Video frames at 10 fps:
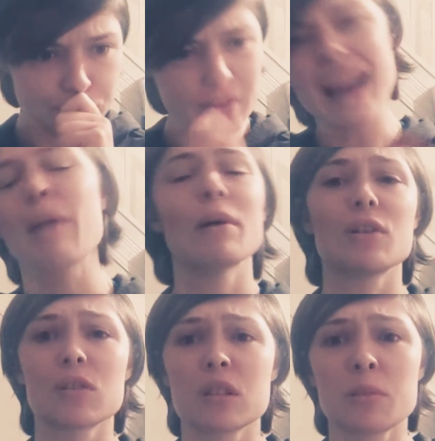now my
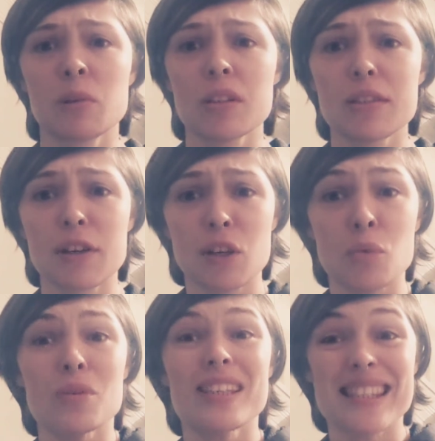dogs, to be honest, if I
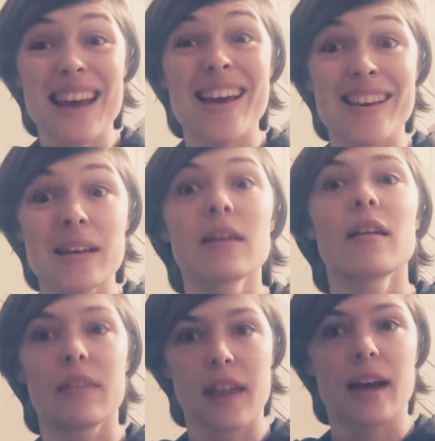don't say
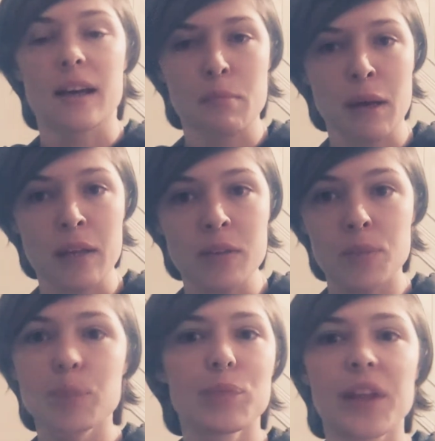that command,
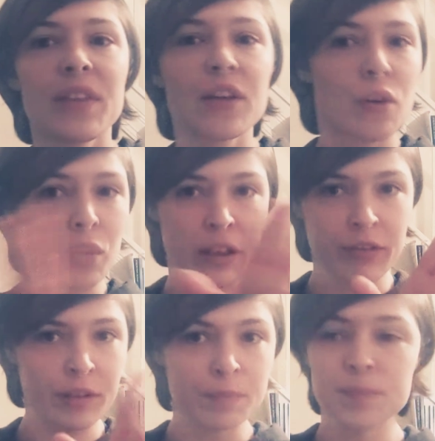then they don't
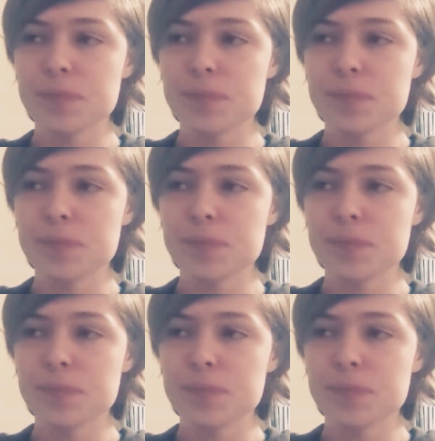even,